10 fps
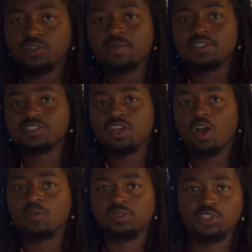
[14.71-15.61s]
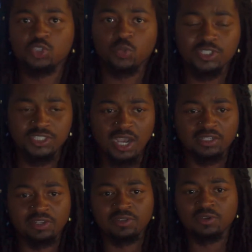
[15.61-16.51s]
So let me start with the Jewish
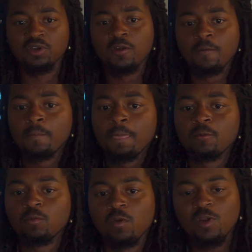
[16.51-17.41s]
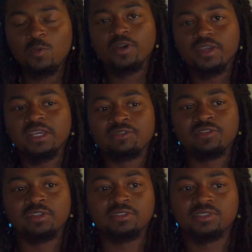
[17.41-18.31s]
calendar. When we were
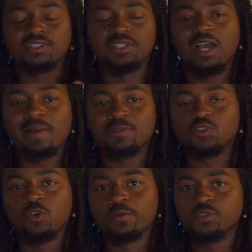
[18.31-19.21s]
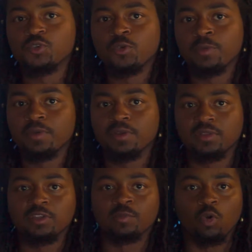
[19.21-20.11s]
given the times to observe
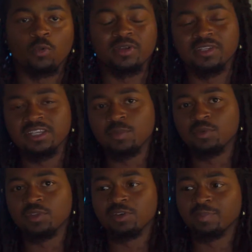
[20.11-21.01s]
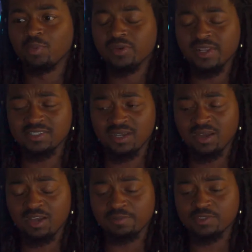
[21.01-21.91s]
the Moedim, or the appointed
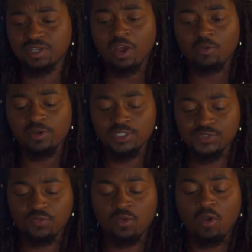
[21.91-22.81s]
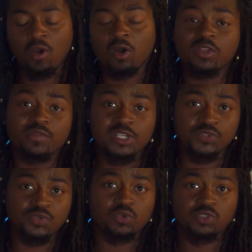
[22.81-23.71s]
times, that was for all of
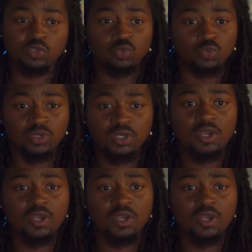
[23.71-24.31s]
Israel to do.